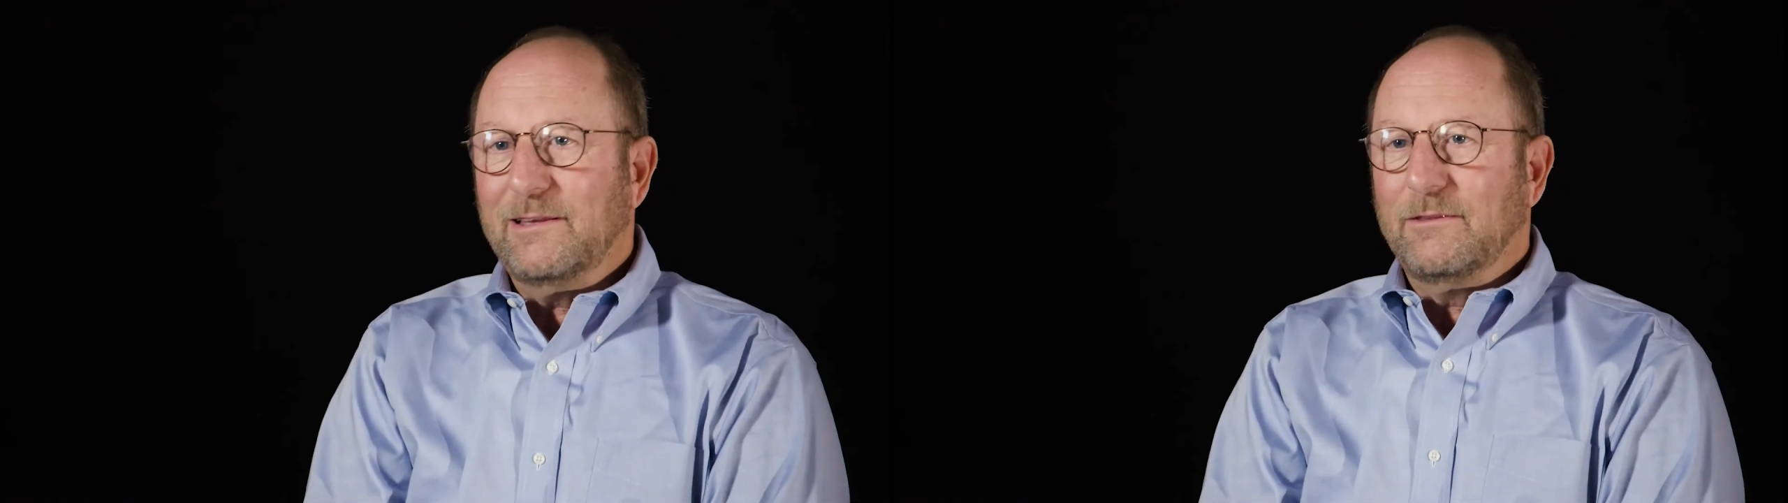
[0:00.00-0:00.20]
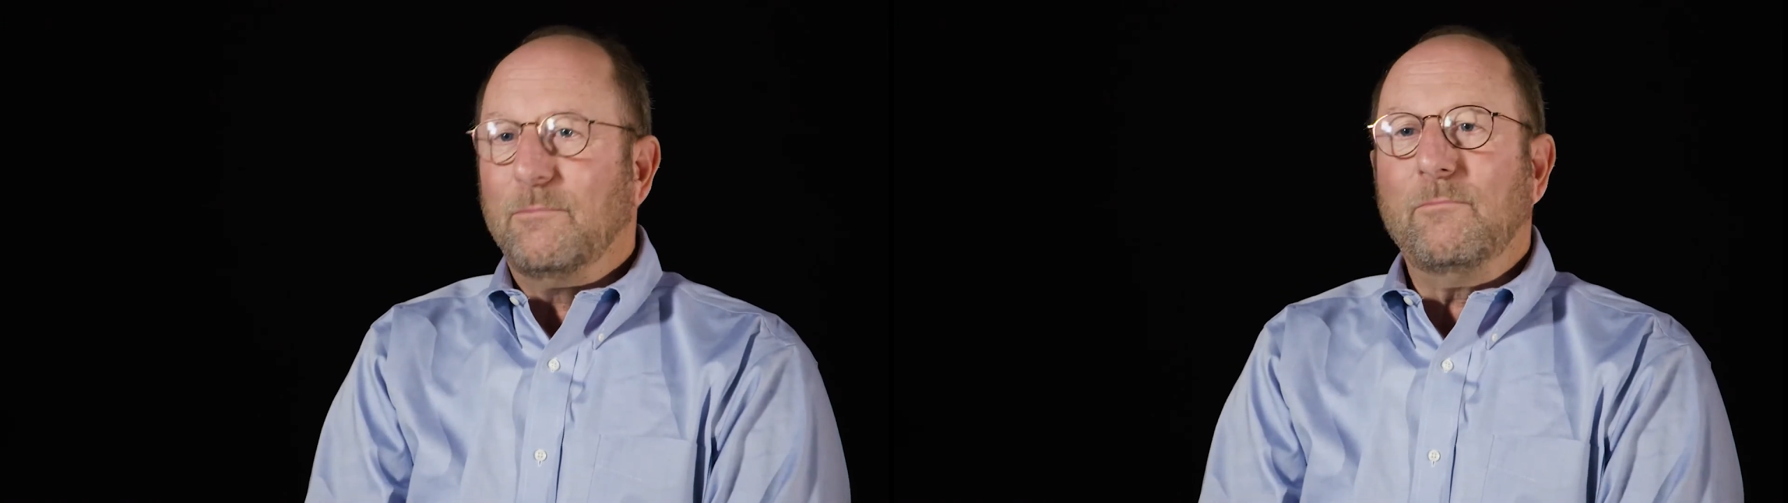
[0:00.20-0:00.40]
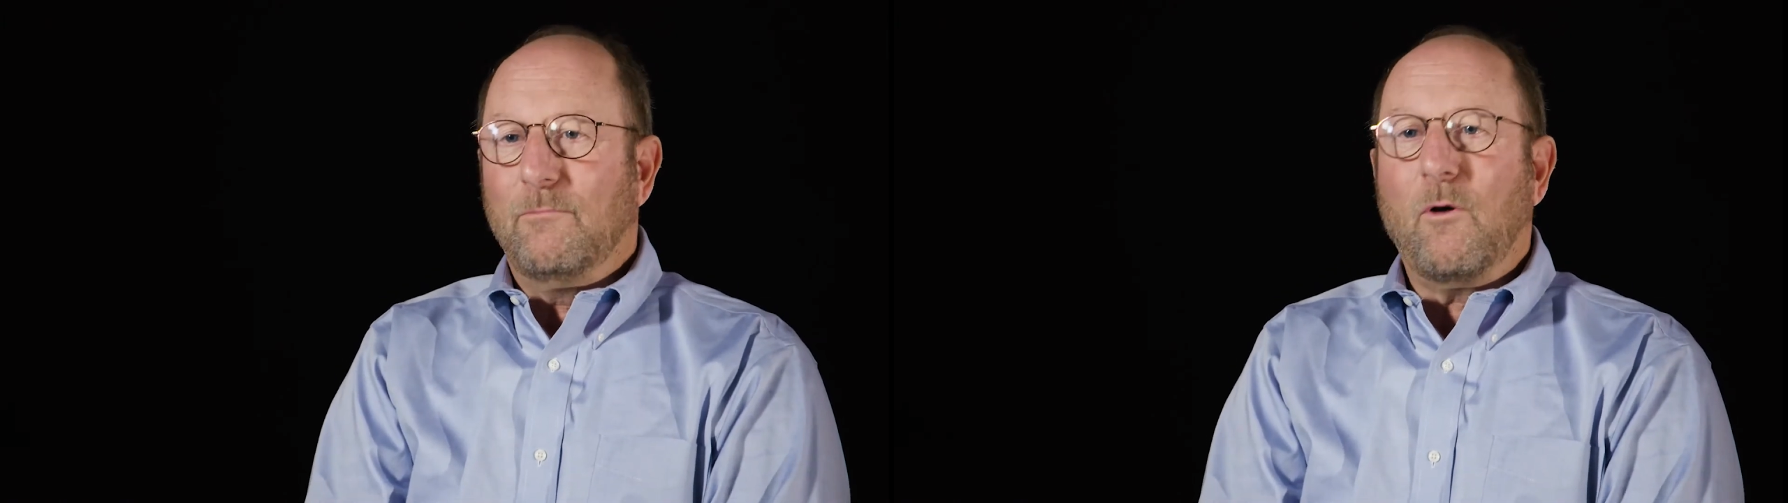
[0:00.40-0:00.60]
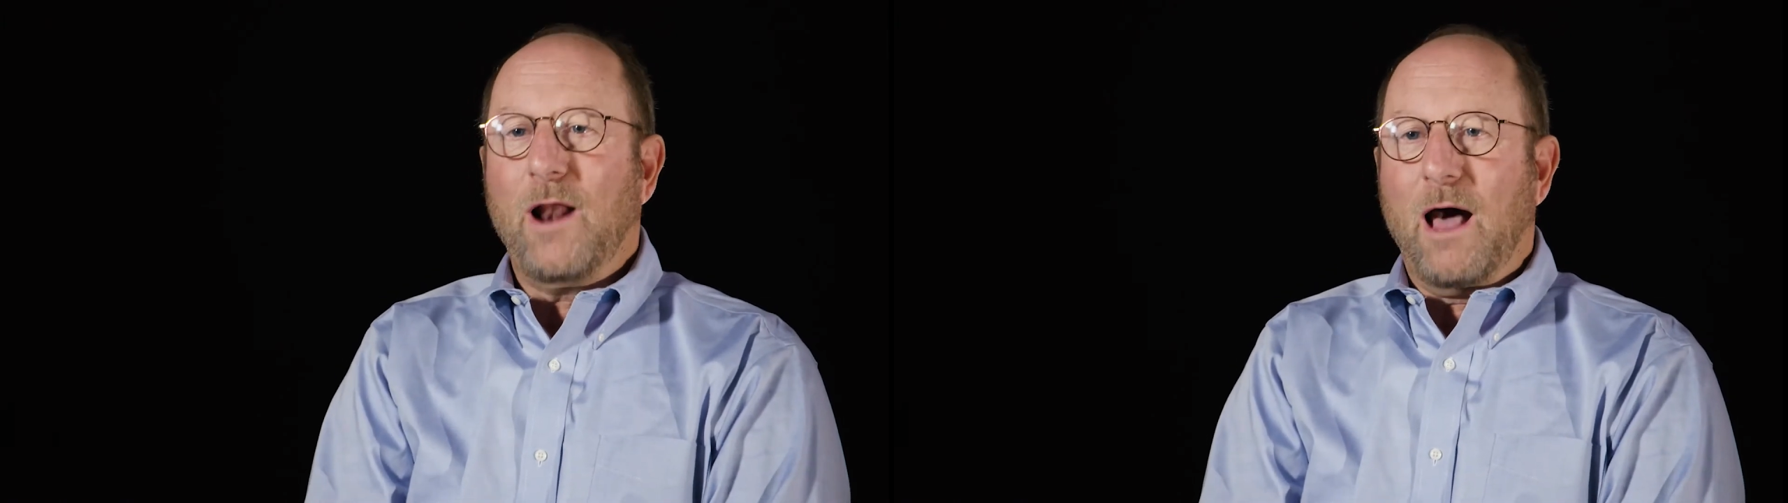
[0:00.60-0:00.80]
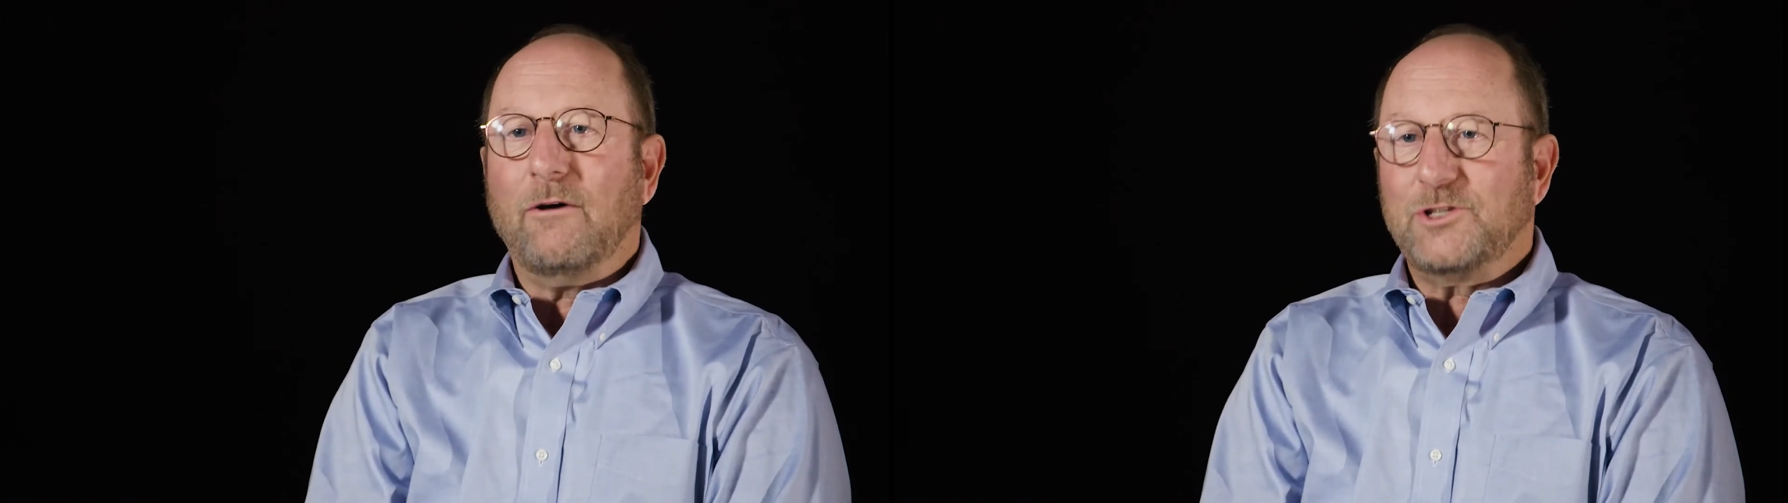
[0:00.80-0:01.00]
the more
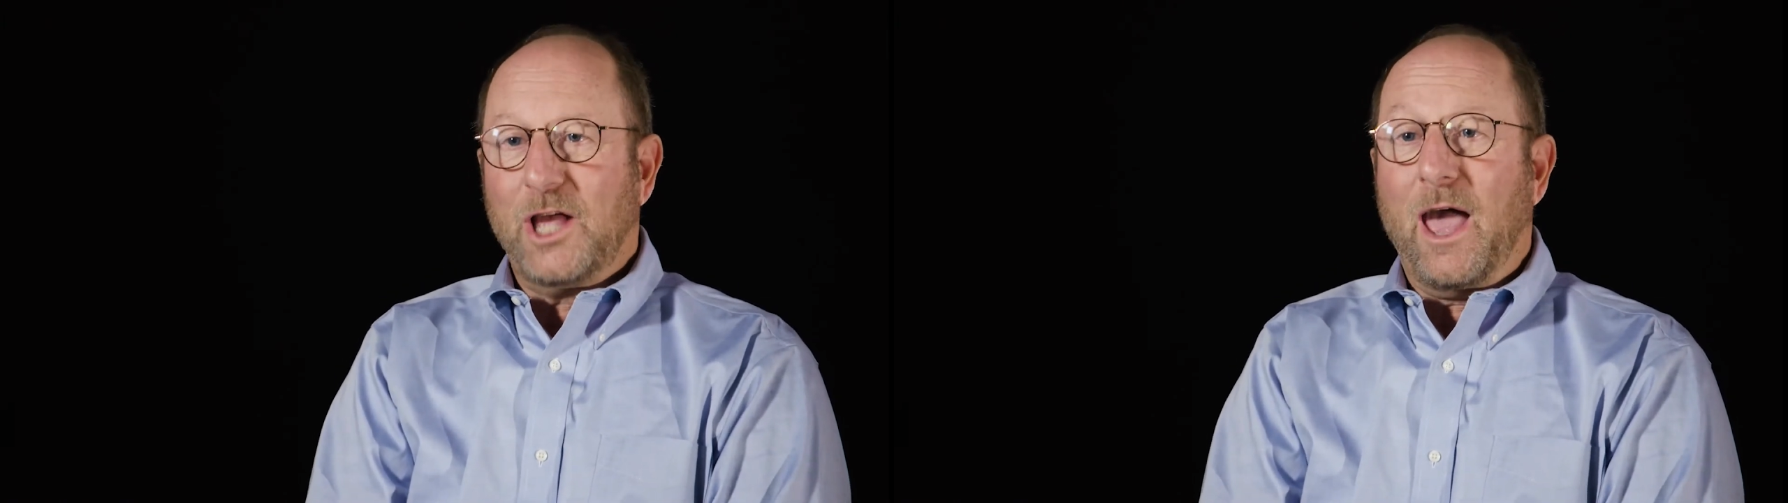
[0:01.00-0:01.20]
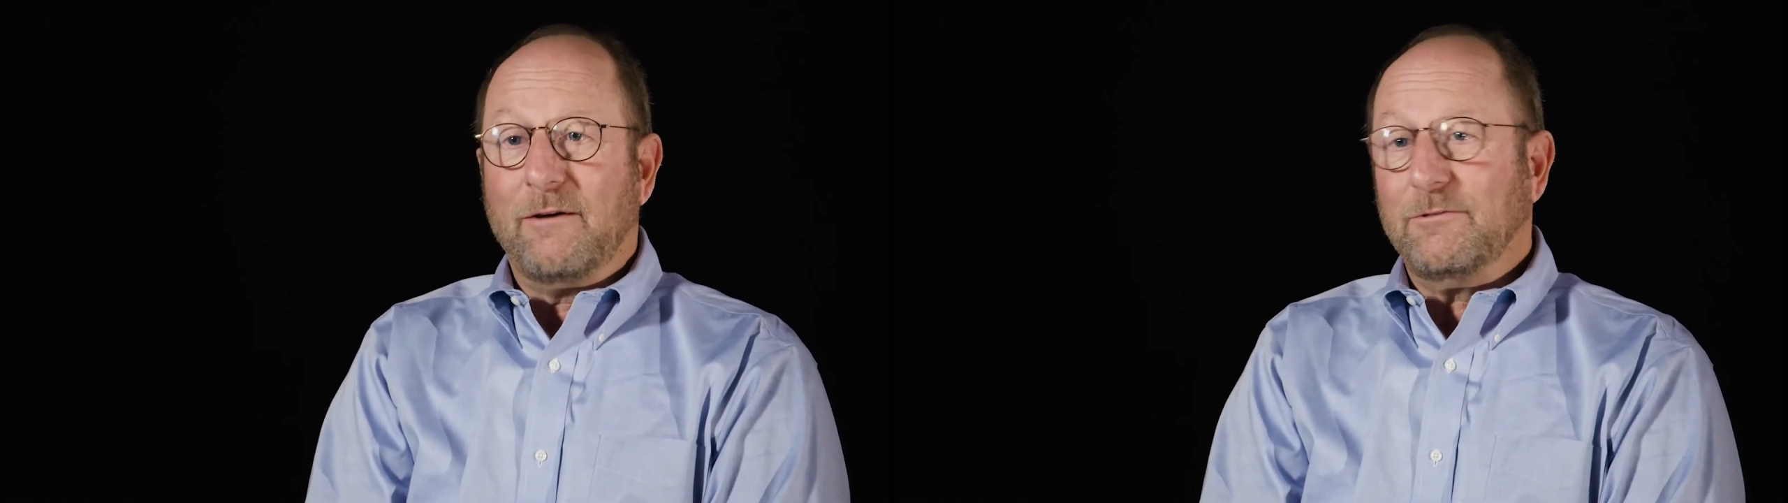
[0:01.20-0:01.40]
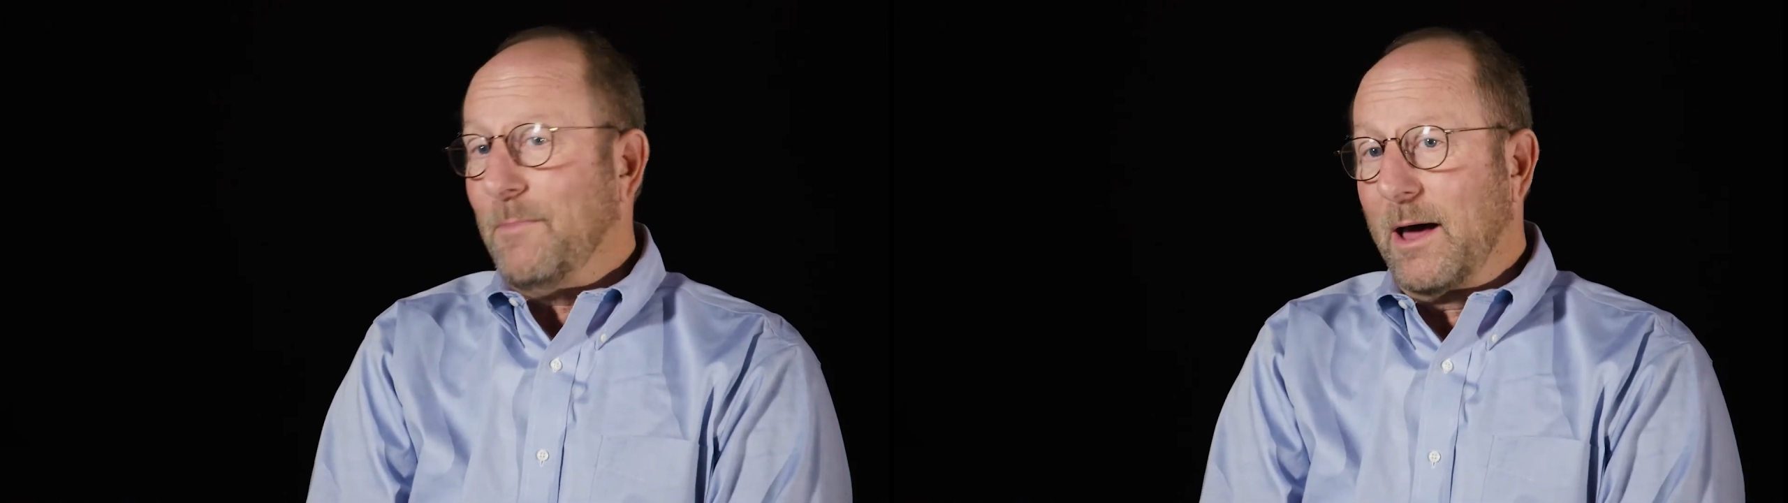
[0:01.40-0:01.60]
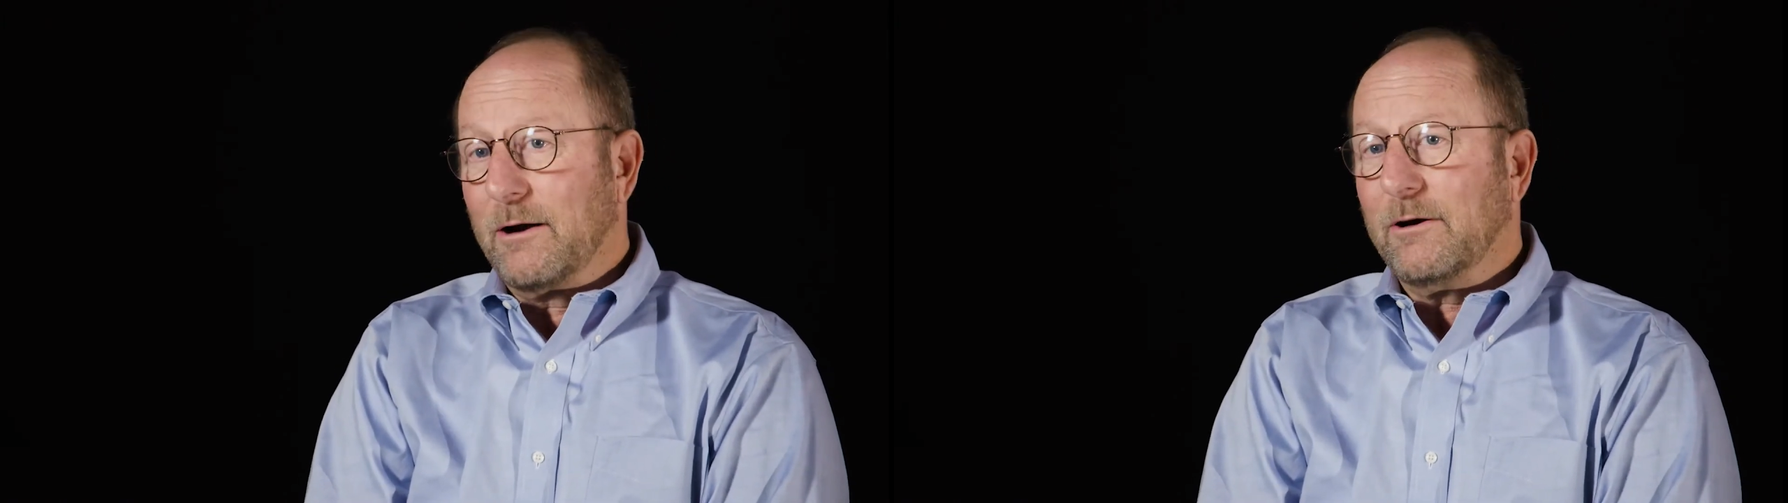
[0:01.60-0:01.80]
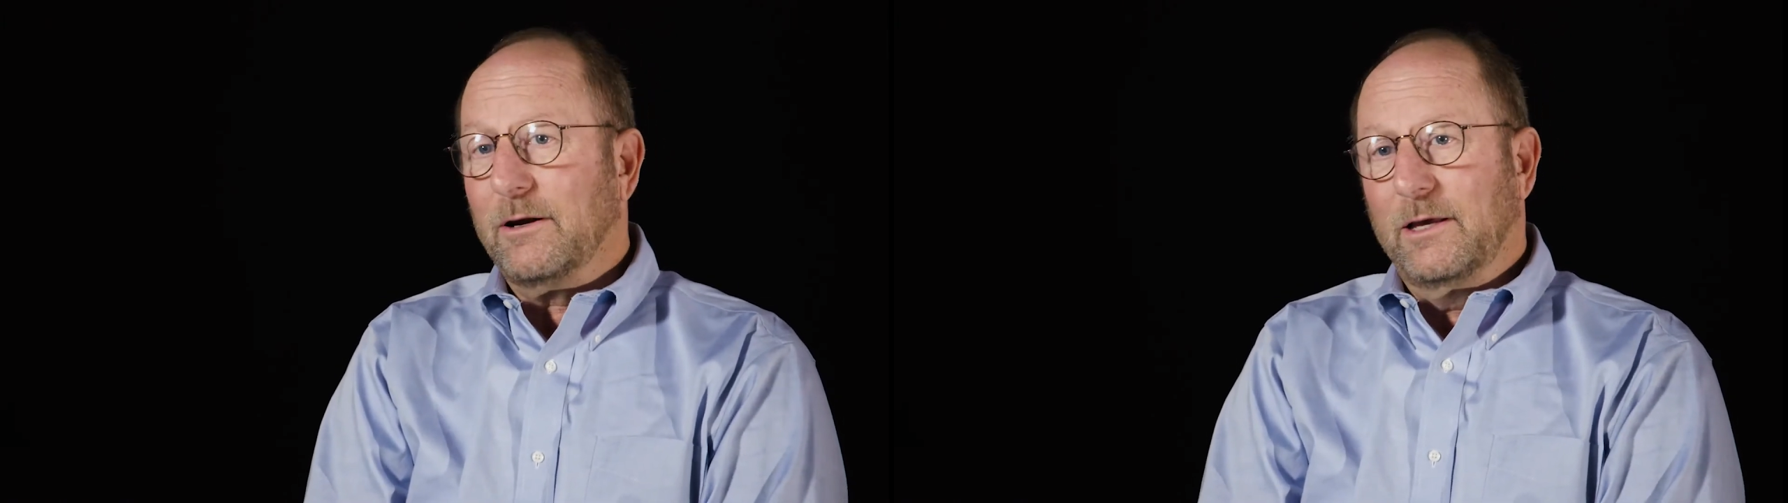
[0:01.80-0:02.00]
knowledge you have, the
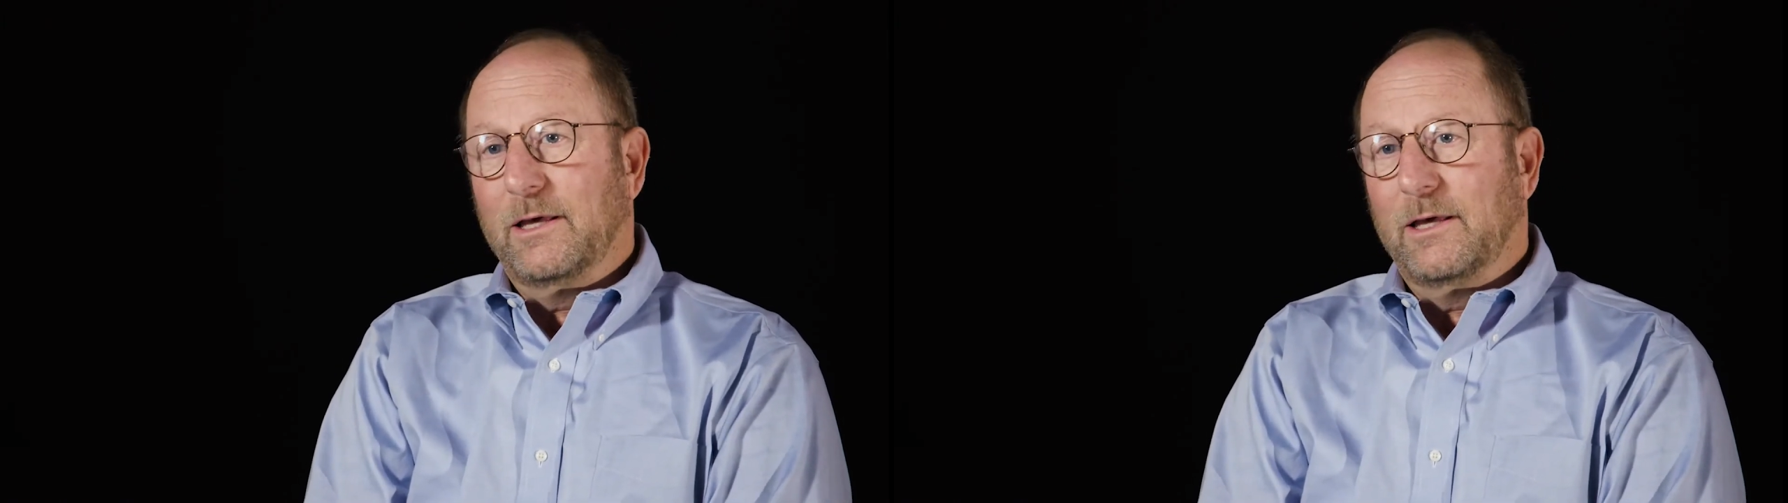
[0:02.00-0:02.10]
better,